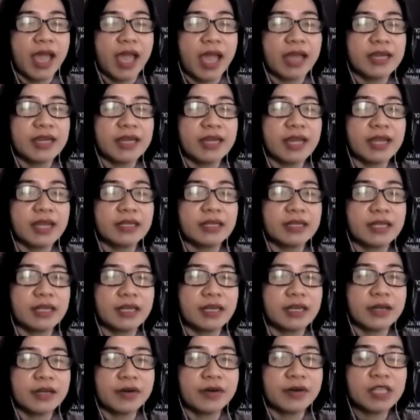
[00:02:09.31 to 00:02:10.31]
And
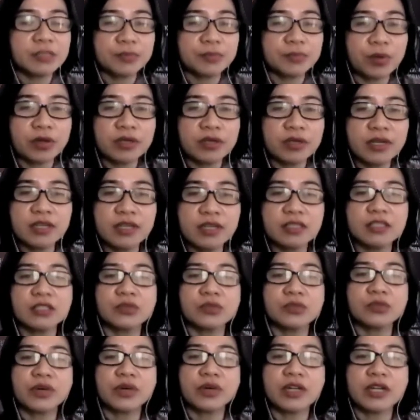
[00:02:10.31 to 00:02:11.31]
then the
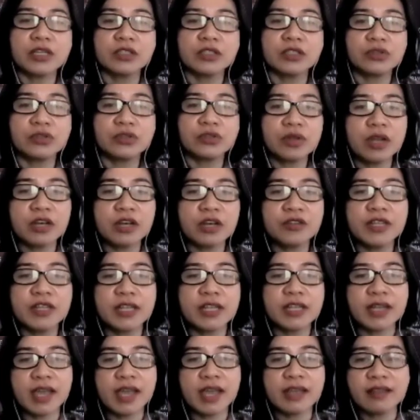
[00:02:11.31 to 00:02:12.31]
respondents were
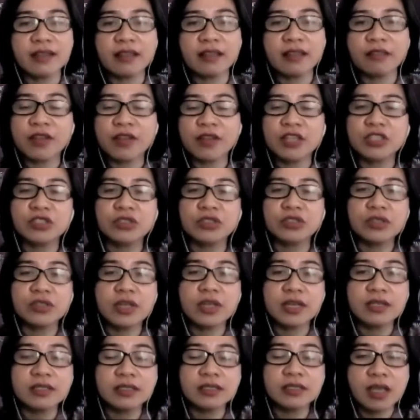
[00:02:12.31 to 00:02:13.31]
283
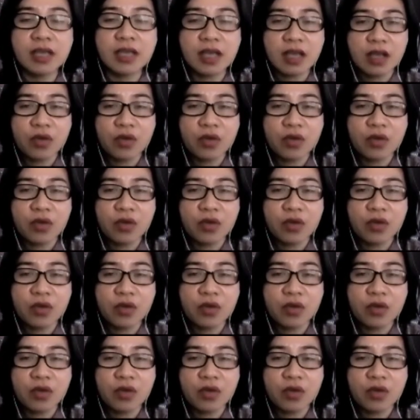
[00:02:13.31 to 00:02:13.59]
students